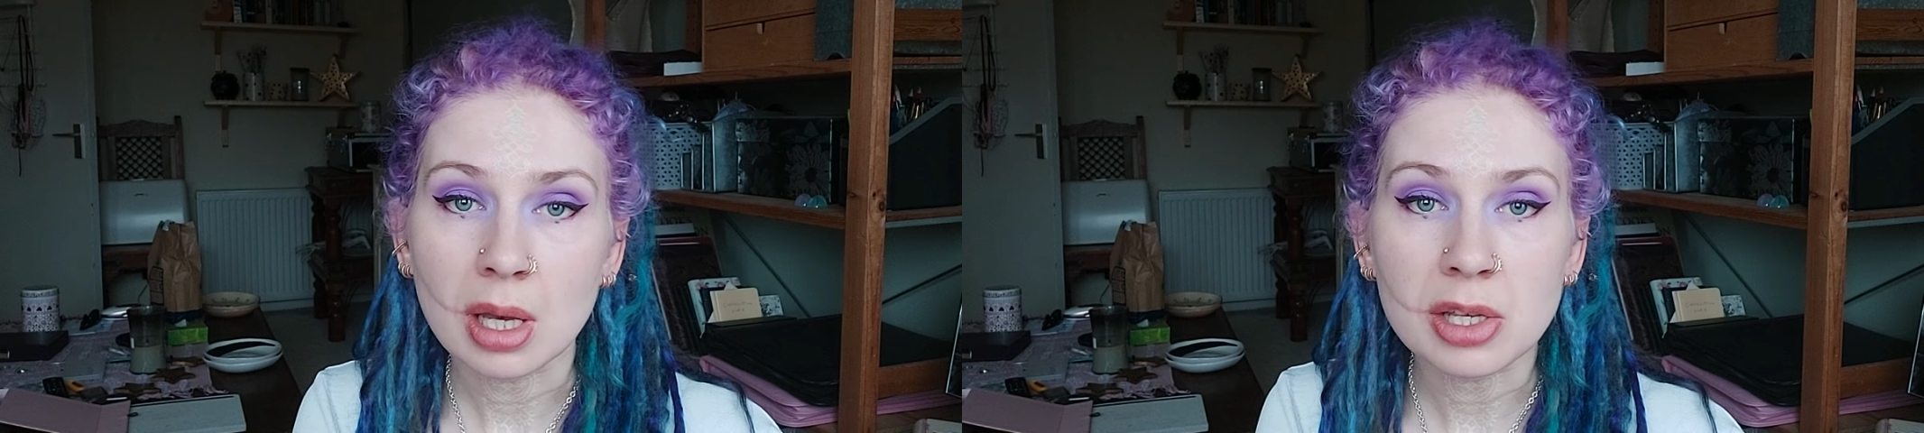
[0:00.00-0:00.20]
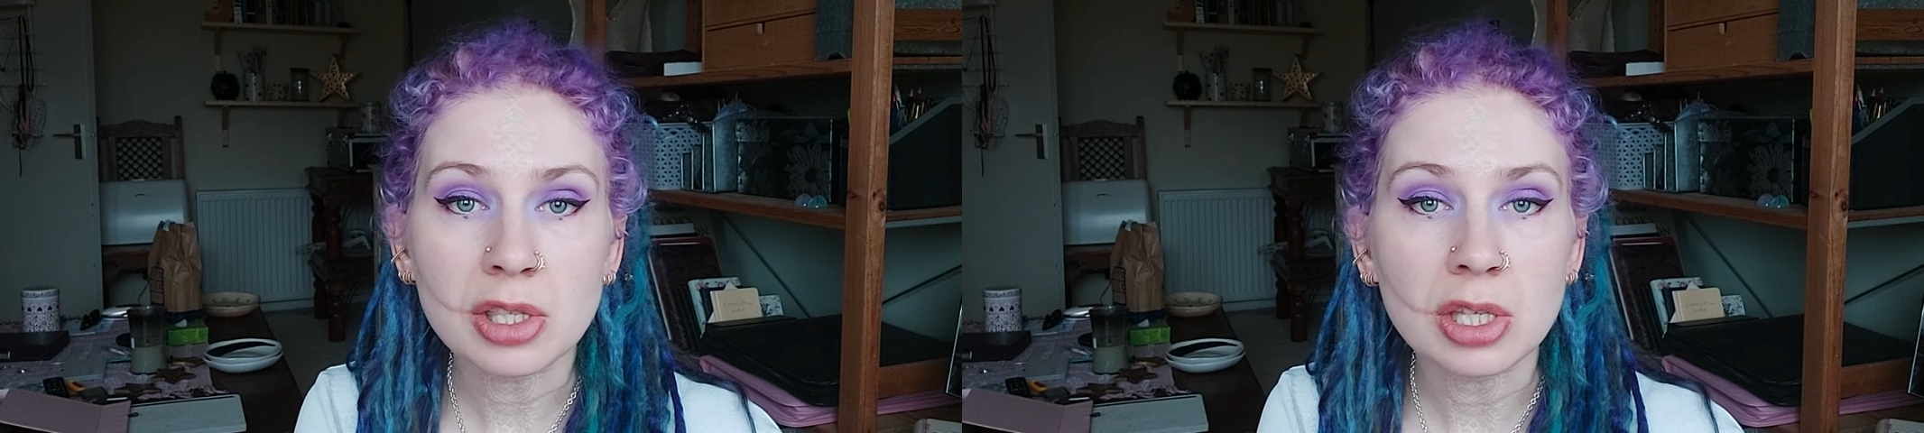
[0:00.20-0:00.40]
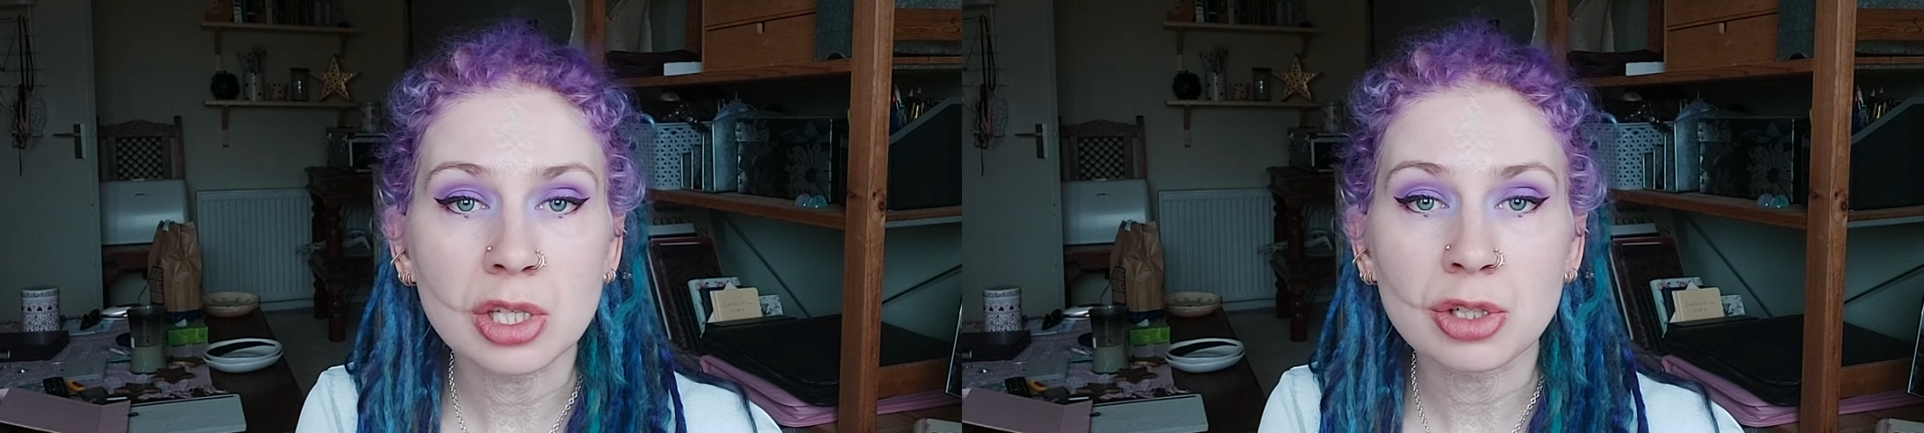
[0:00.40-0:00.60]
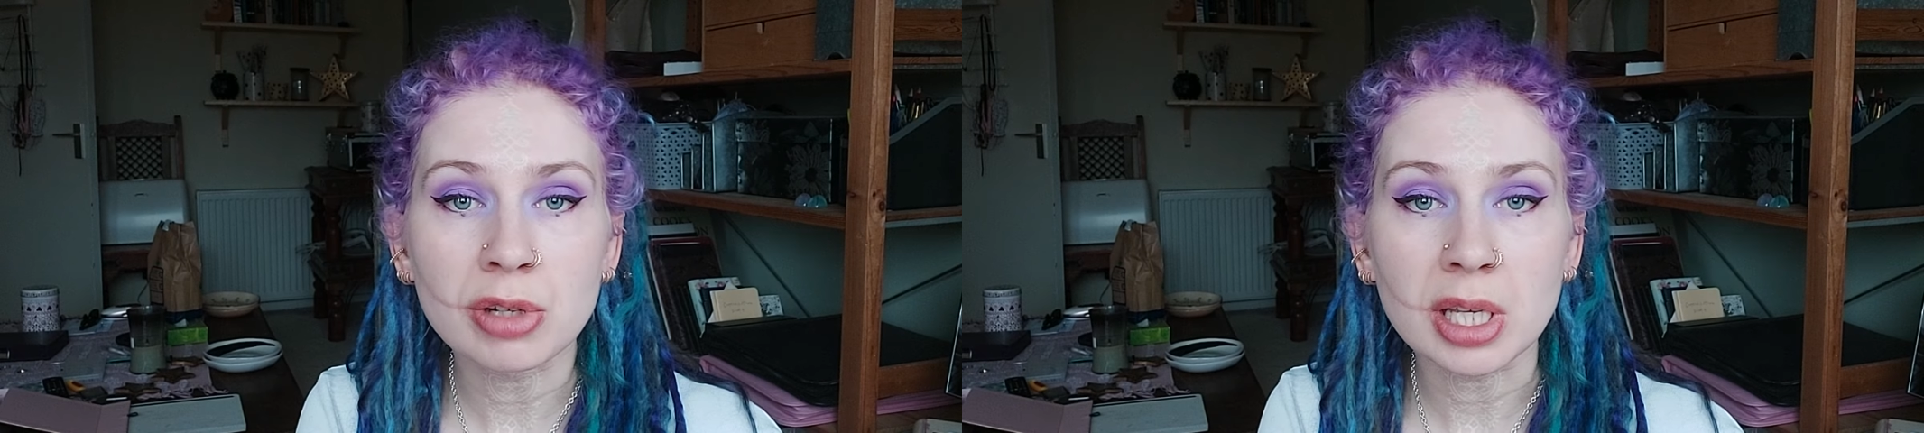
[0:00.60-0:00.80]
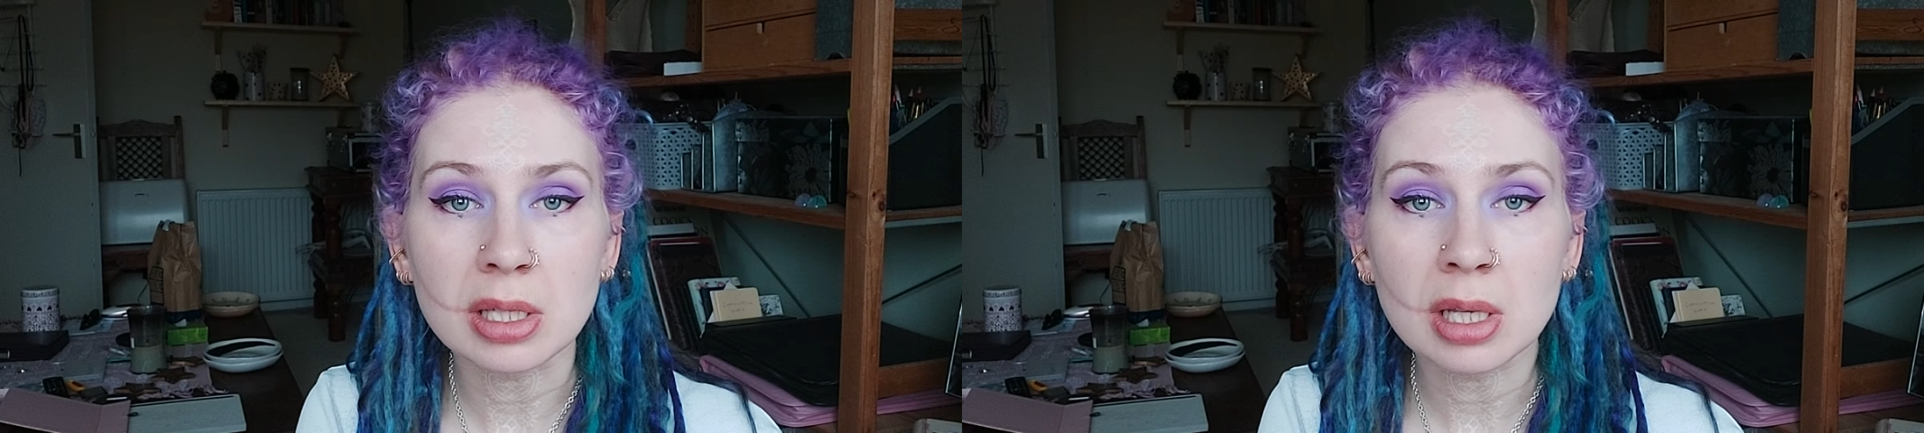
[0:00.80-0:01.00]
as the
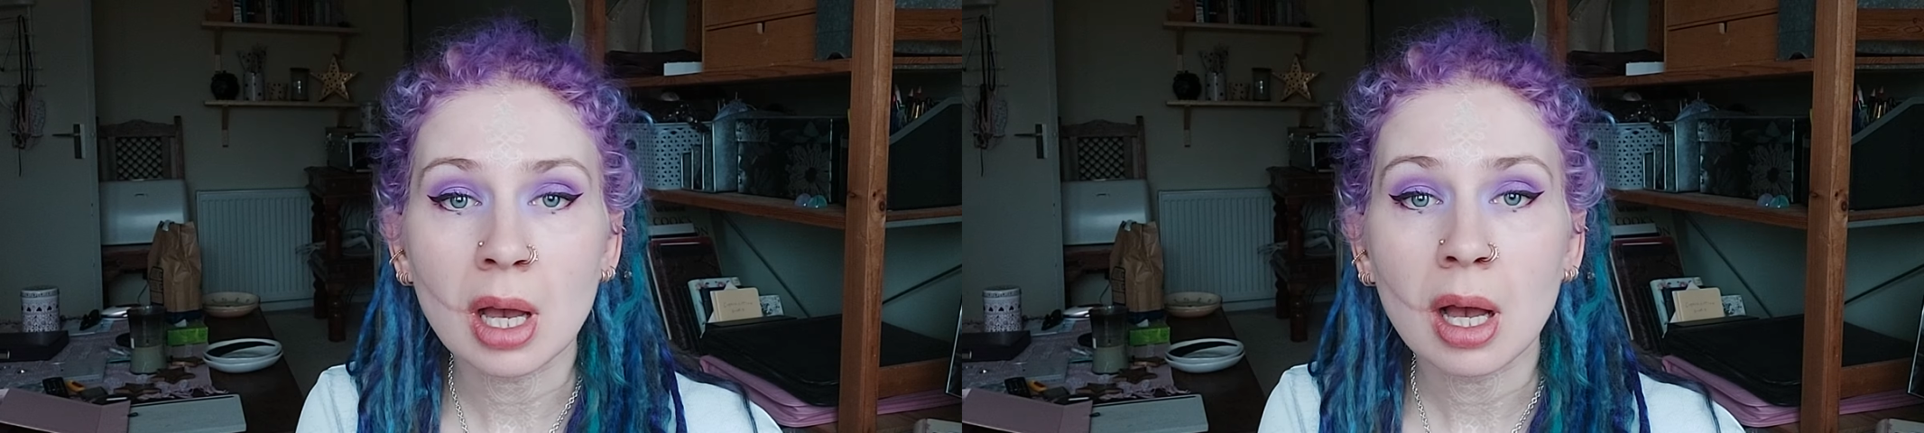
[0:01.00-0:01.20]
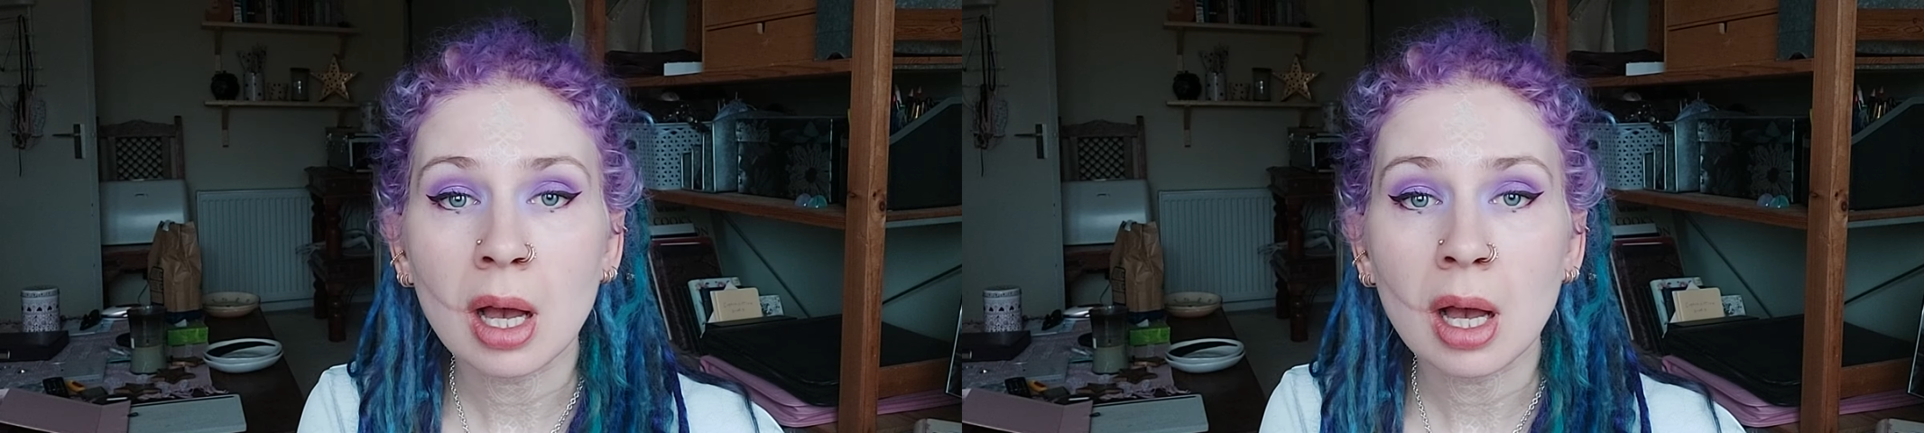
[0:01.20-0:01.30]
street